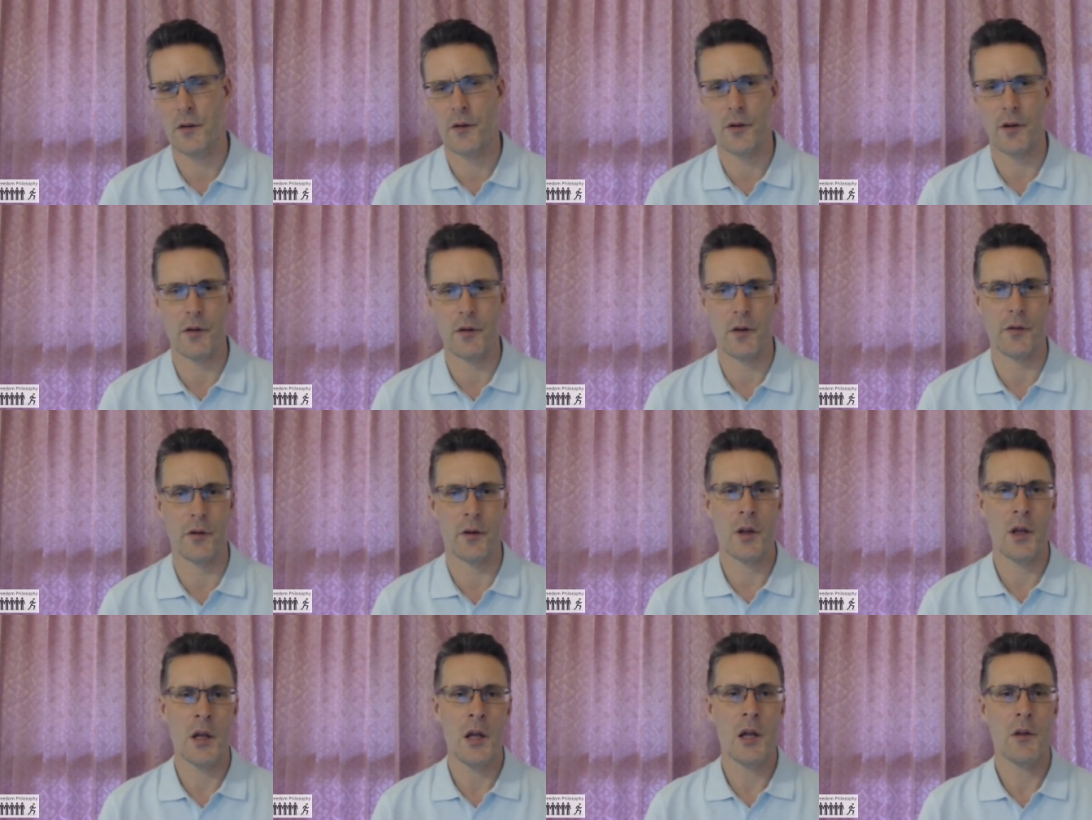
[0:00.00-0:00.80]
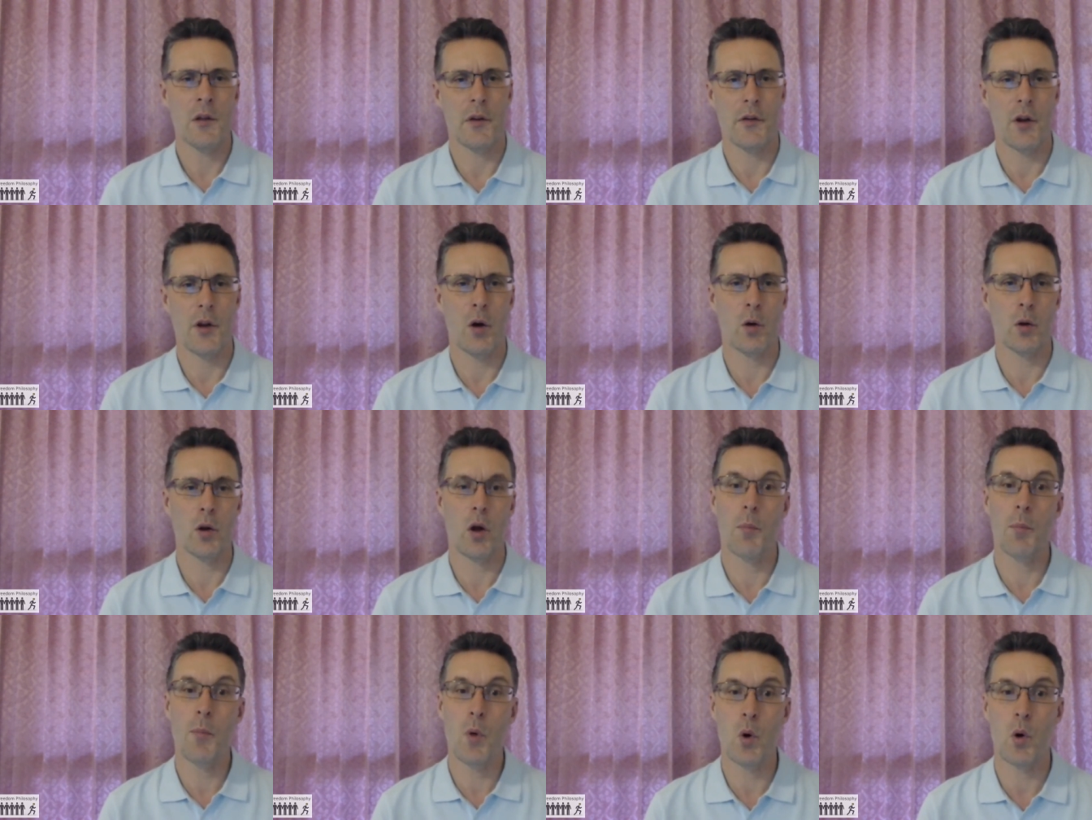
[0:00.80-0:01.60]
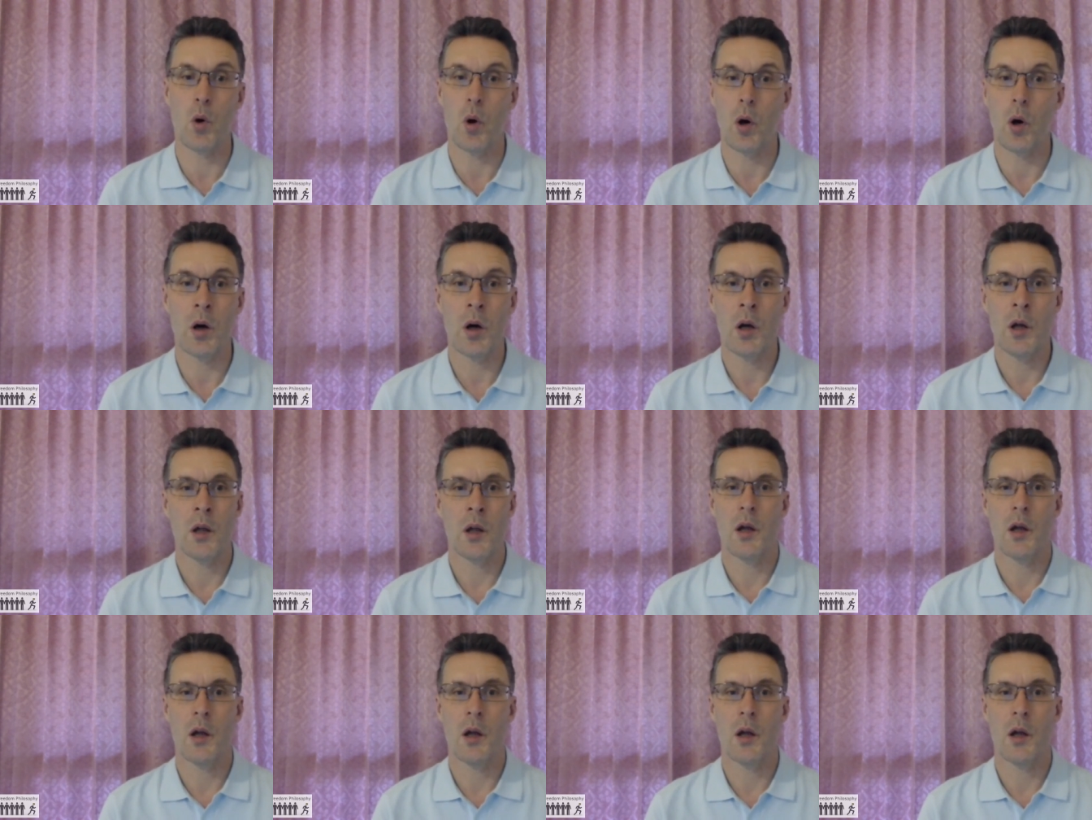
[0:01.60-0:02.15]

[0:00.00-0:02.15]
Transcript: So there's there's a whole lot more